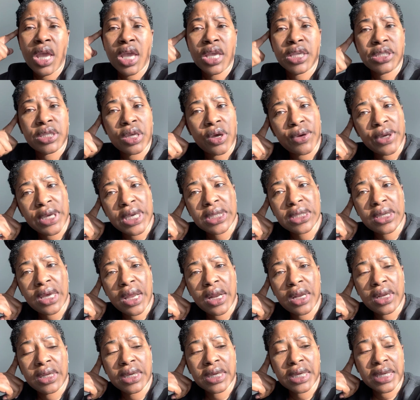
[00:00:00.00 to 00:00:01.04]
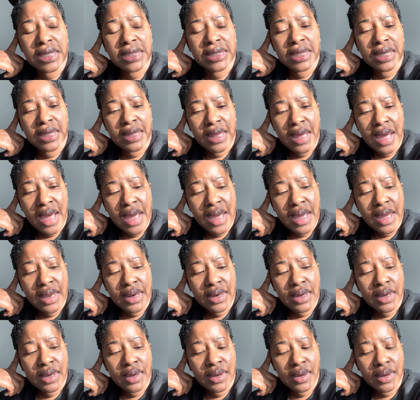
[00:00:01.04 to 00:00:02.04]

So he's going to look into that.